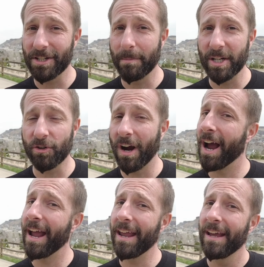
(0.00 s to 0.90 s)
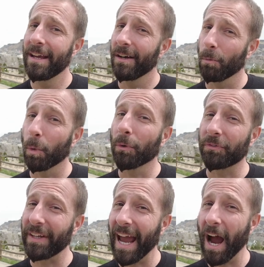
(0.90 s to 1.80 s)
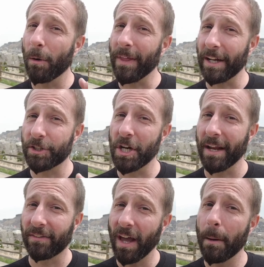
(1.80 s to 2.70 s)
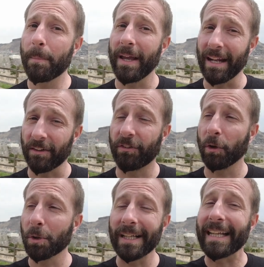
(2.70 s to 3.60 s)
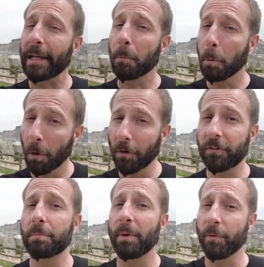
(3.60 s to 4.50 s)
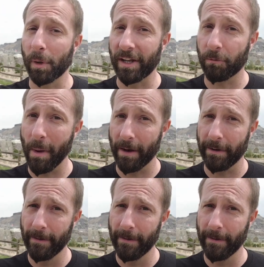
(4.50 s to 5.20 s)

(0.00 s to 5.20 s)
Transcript: to be dry, we'll see how that shakes up. It'll certainly get worse before it gets better.